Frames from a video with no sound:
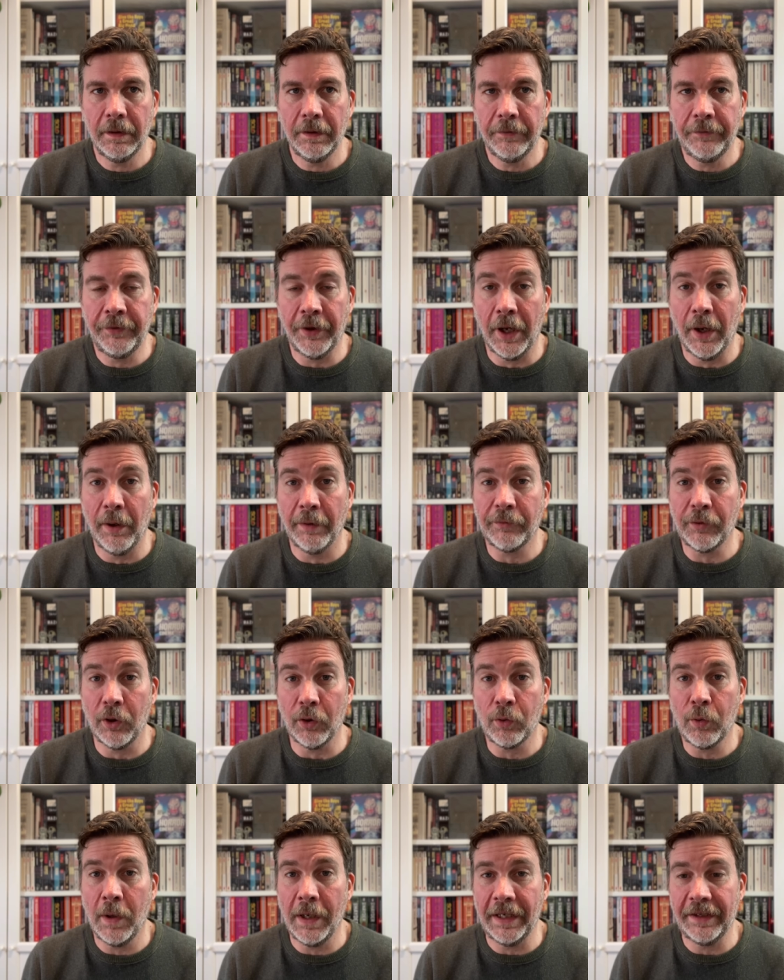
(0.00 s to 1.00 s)
So I've
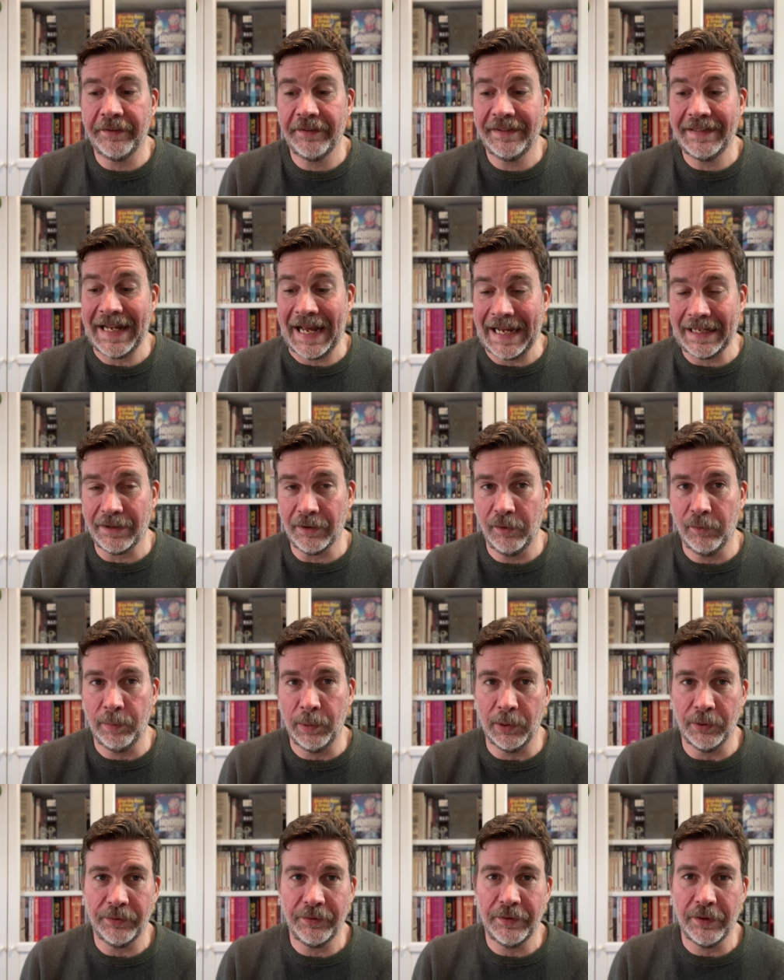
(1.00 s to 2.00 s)
got quite a stack of
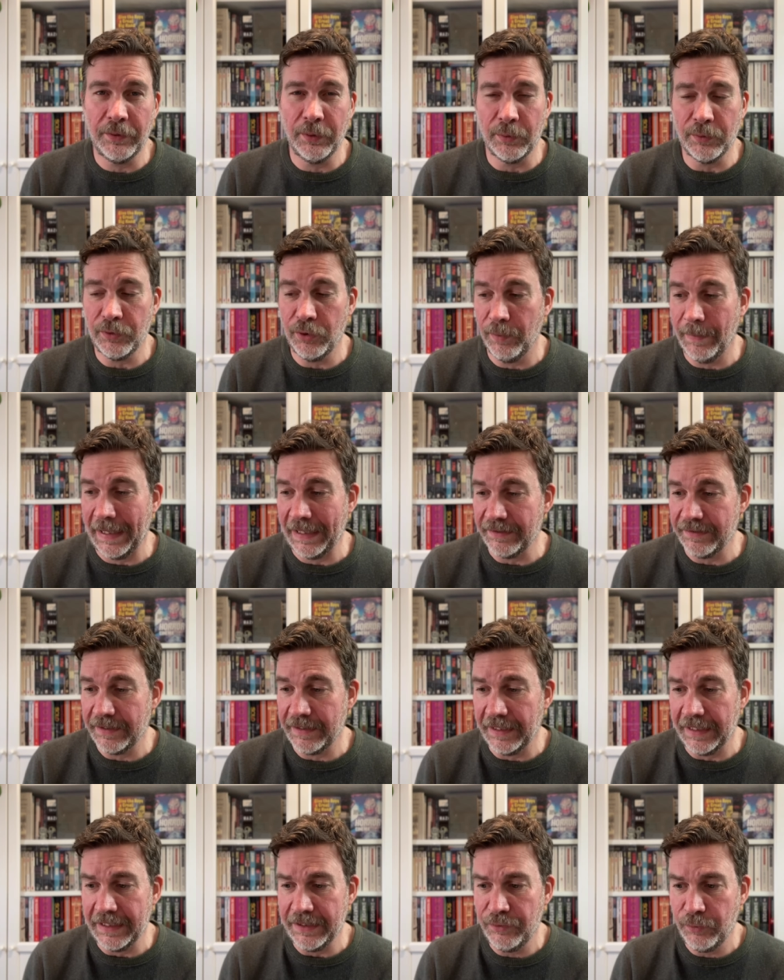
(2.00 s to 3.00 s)
books to talk to you about
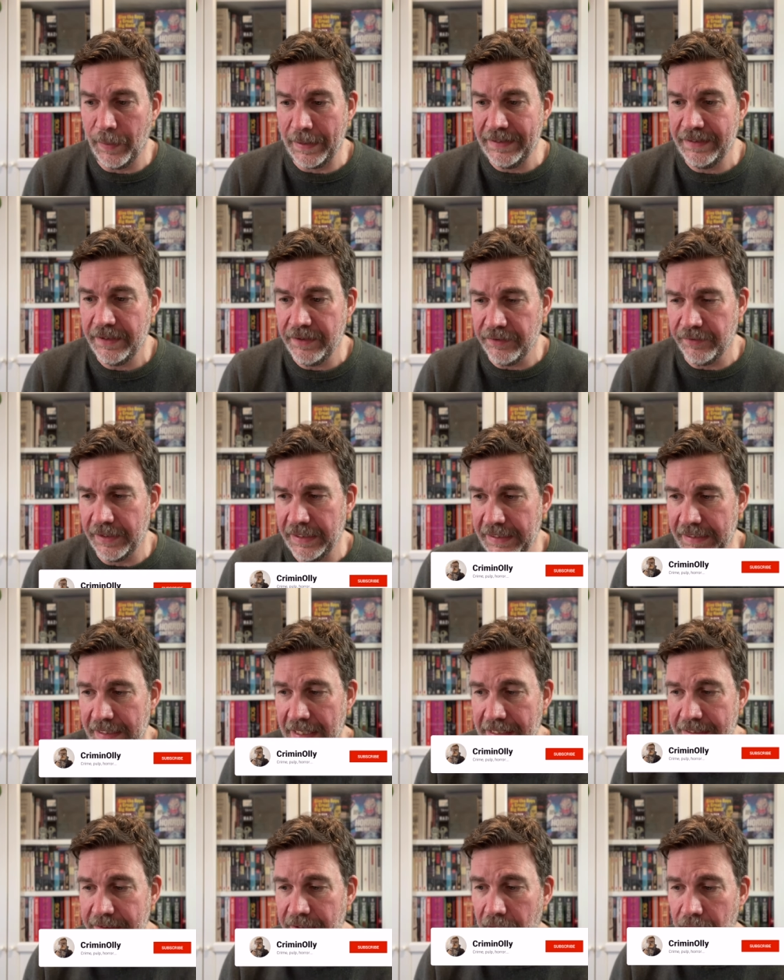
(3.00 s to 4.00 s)
today, 23
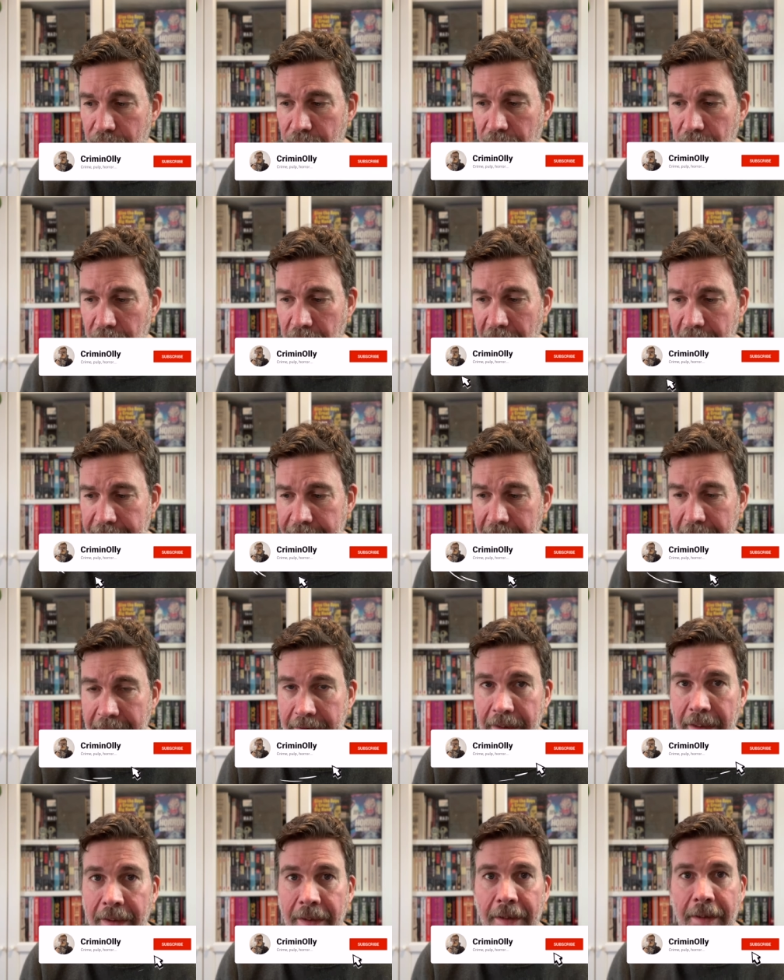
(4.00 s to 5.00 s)
in total, I
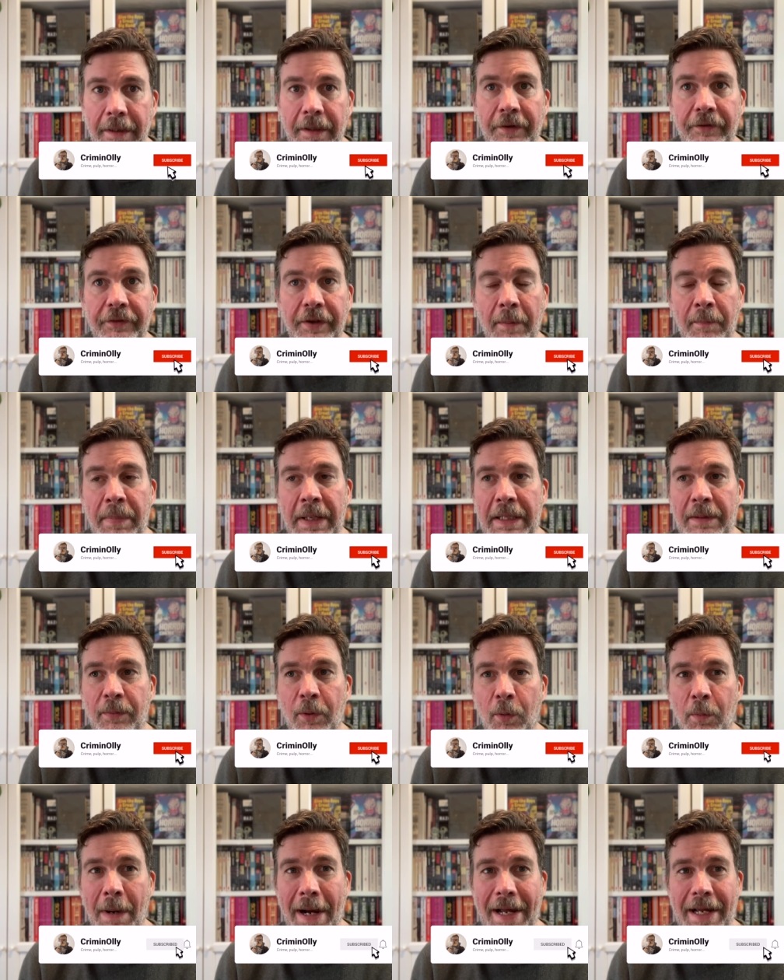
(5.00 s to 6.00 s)
think. Some
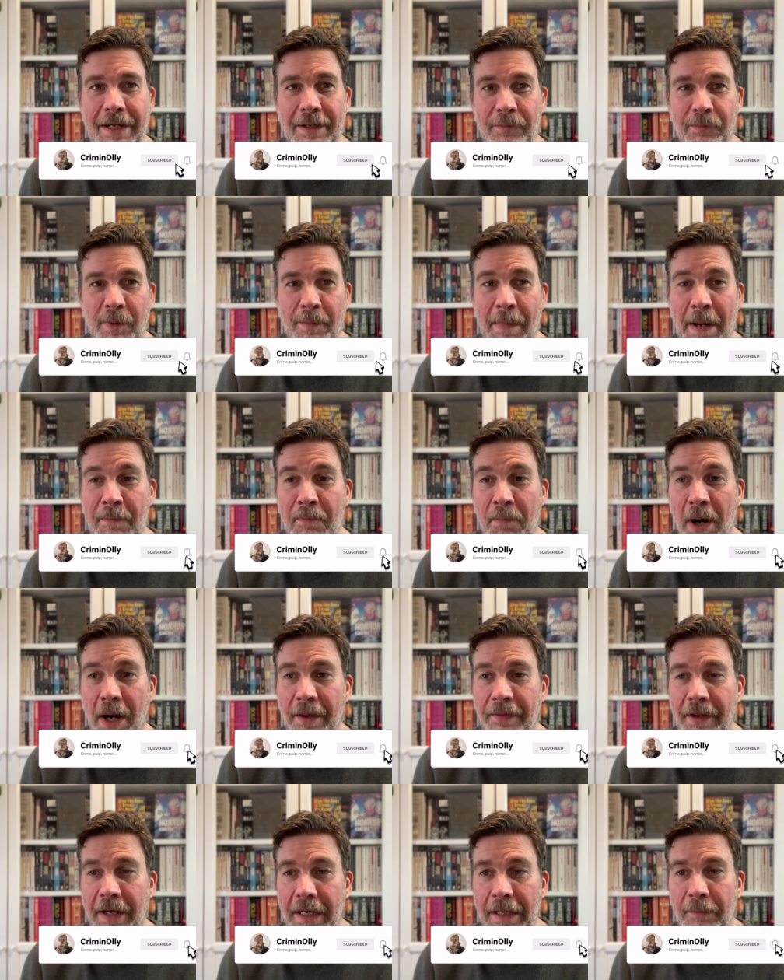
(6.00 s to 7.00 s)
people may remember
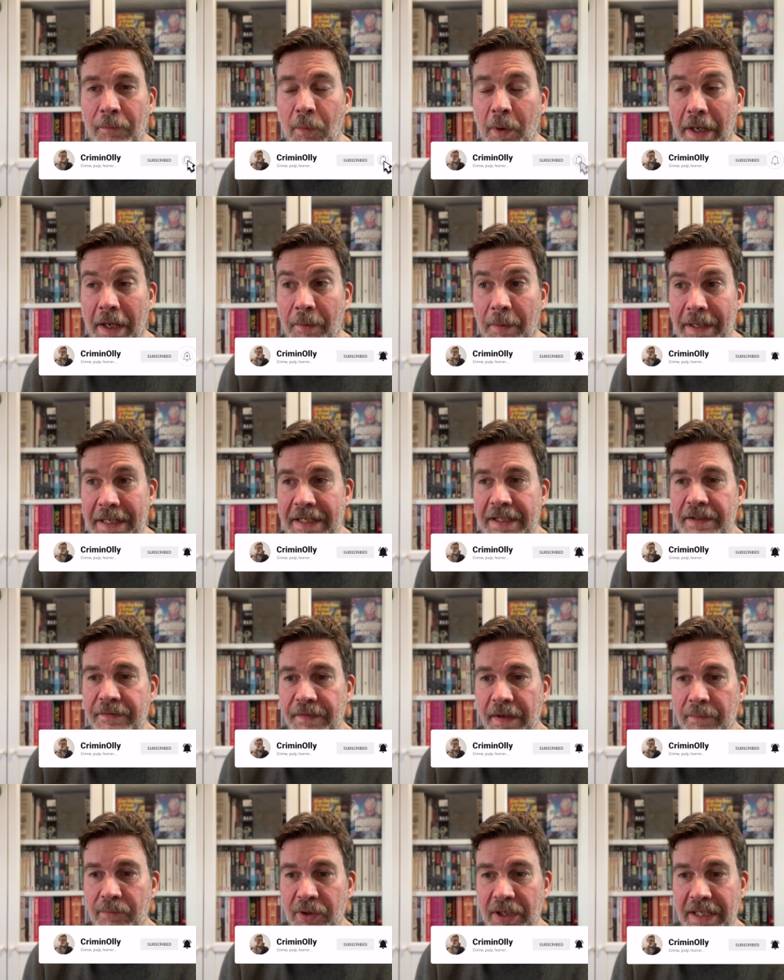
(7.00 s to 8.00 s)
that when I went into
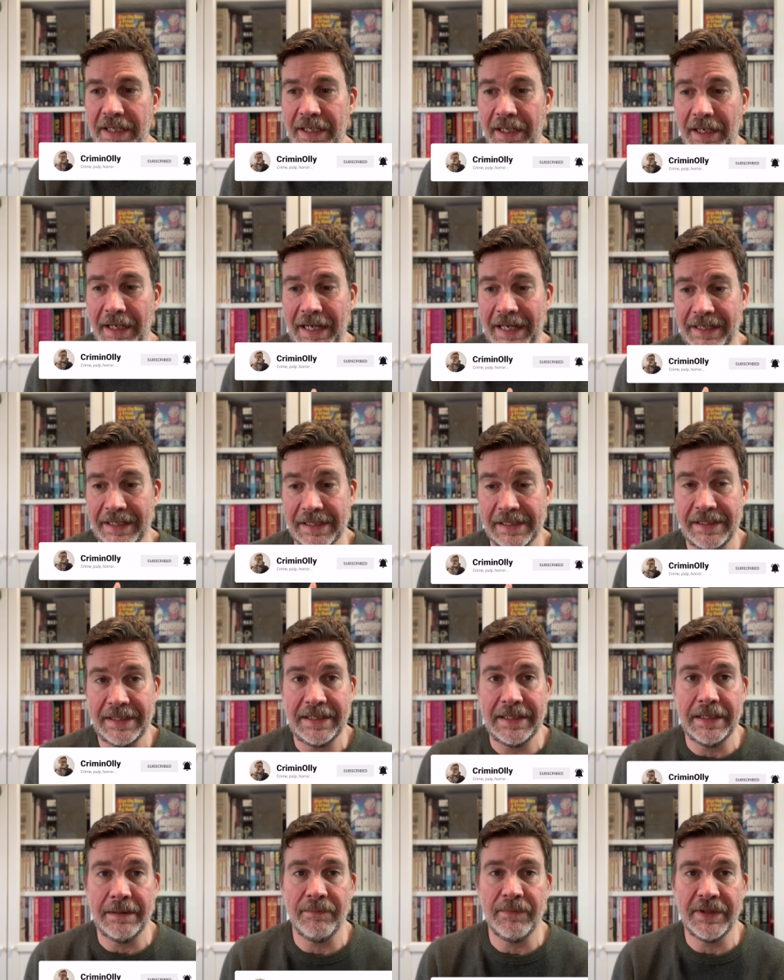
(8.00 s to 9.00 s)
February, I had a
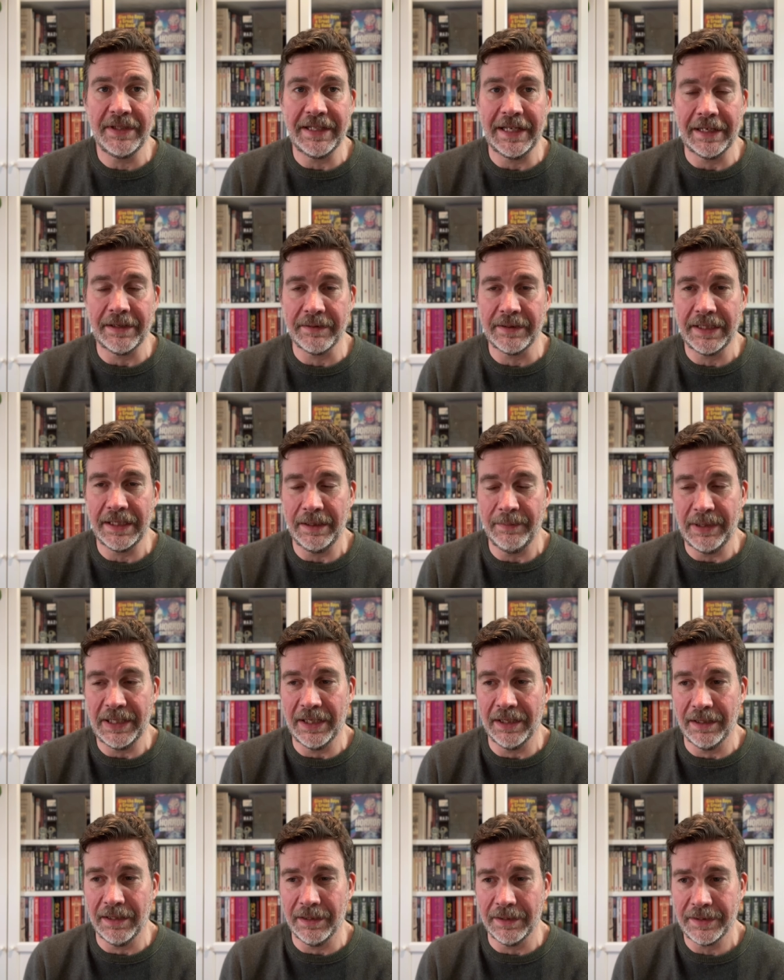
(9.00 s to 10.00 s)
slimmed down
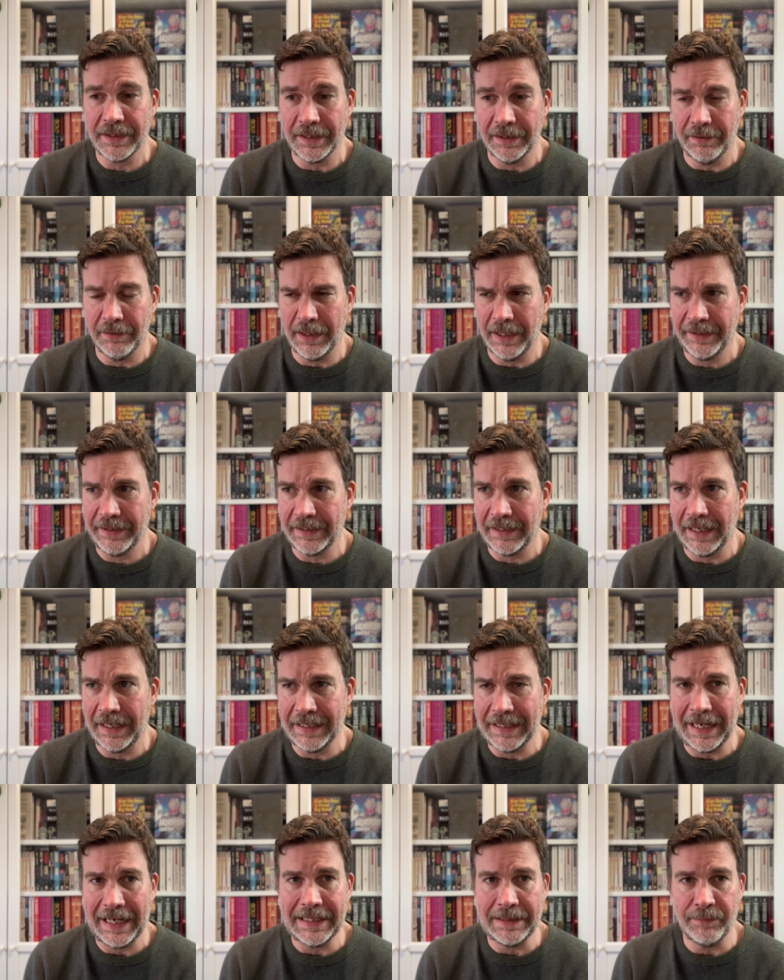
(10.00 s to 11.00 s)
TBR. So I think I
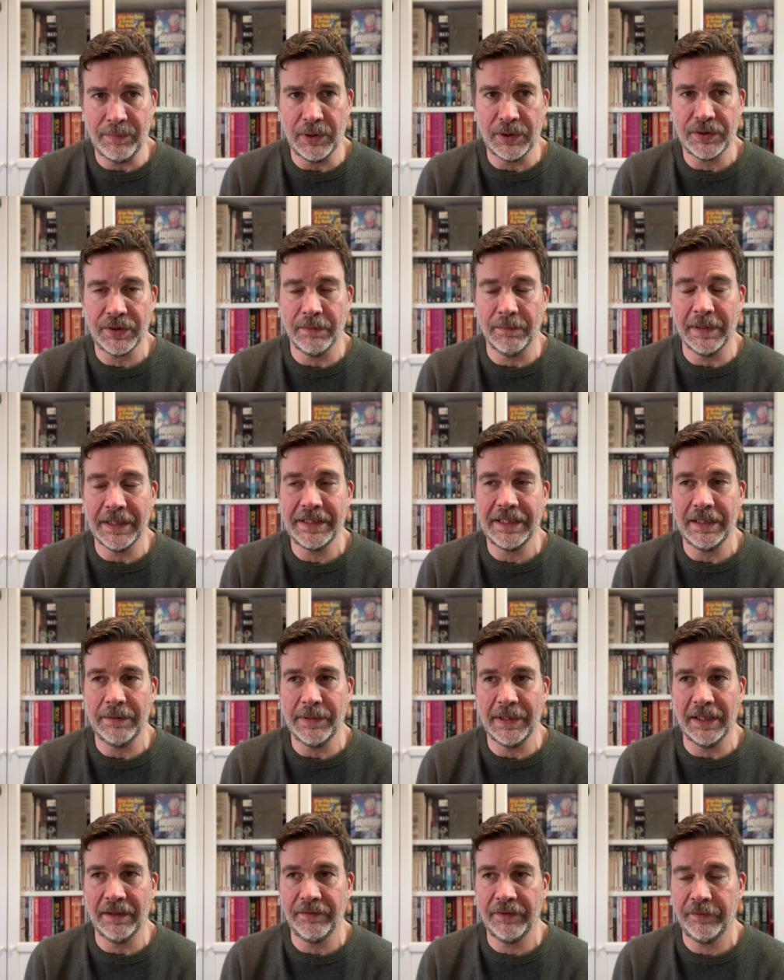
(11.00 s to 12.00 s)
had 8 books on my
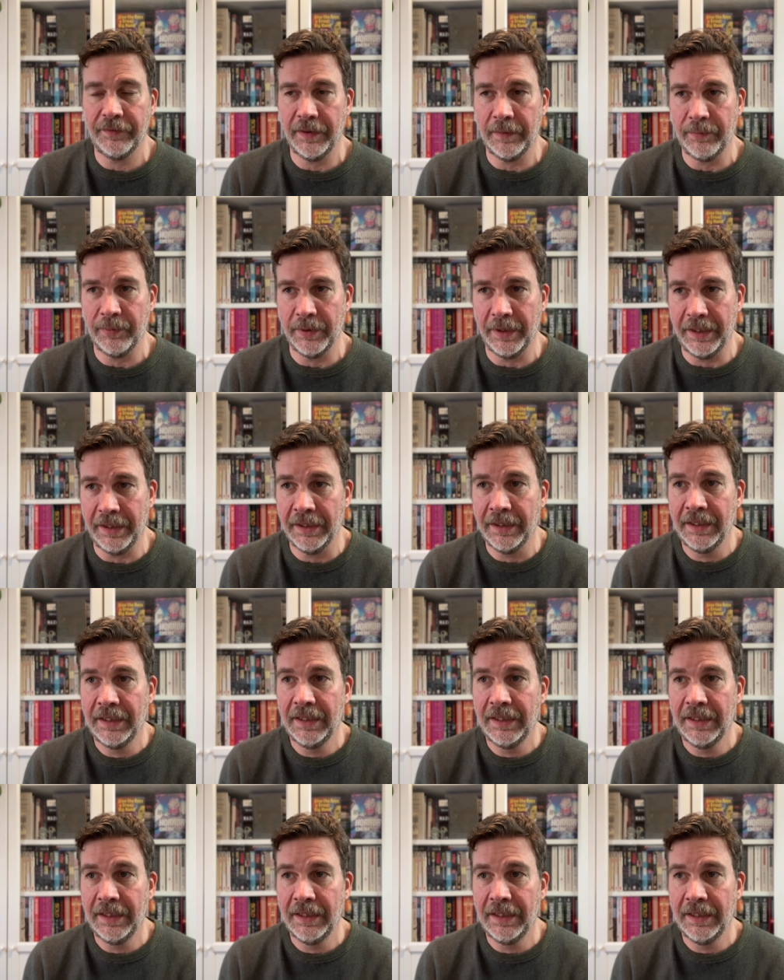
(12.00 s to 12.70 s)
TBR for February.